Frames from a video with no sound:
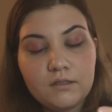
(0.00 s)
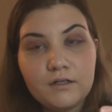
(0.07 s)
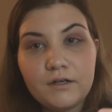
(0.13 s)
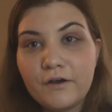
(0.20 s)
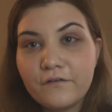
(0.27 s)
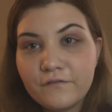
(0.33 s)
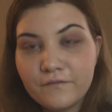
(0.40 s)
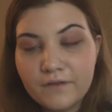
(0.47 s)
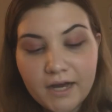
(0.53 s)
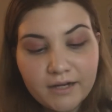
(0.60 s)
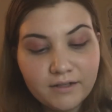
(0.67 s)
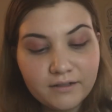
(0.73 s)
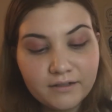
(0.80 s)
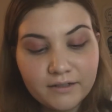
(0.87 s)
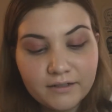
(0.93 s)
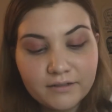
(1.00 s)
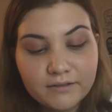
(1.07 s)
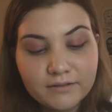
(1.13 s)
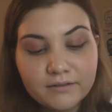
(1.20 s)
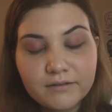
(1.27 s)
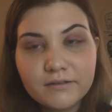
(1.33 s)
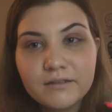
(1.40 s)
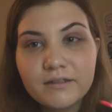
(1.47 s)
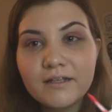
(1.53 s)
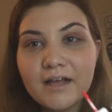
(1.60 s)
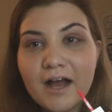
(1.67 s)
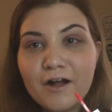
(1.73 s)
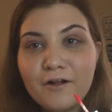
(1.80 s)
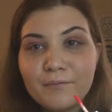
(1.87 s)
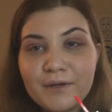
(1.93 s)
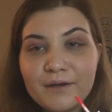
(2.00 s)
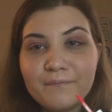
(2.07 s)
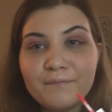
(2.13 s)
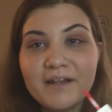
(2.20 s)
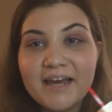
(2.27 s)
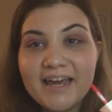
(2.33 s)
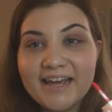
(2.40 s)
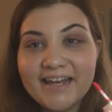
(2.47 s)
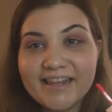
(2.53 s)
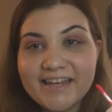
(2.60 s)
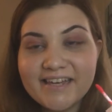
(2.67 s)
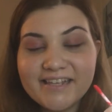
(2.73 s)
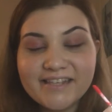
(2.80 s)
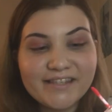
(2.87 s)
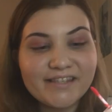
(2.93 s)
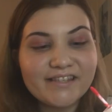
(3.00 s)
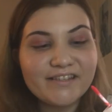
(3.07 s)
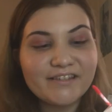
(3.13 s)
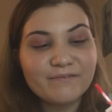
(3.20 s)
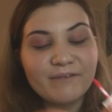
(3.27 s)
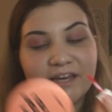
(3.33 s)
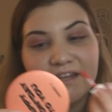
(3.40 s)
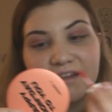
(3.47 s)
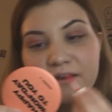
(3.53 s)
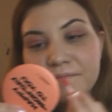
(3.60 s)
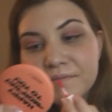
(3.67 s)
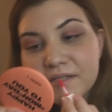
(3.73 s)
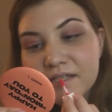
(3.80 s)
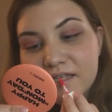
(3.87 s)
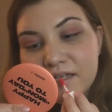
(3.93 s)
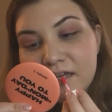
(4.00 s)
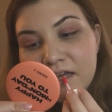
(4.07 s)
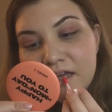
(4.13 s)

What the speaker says: Now finally, I'll be applying this to my lips.